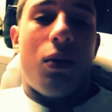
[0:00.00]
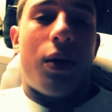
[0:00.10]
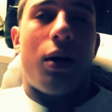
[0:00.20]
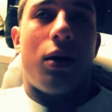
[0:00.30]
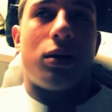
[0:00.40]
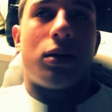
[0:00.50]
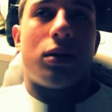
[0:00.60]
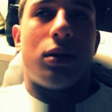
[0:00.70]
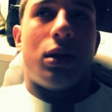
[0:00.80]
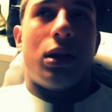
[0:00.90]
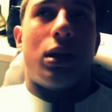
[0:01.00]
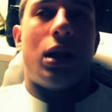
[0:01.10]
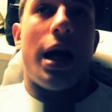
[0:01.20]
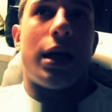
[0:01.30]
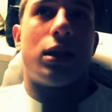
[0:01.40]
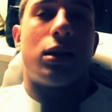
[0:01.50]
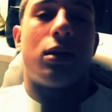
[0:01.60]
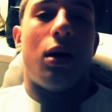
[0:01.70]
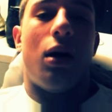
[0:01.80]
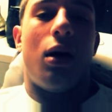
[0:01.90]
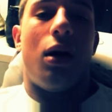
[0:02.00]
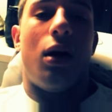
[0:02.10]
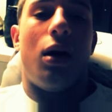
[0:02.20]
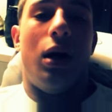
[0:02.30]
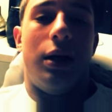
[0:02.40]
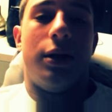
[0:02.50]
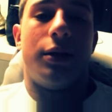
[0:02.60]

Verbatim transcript: what else next uh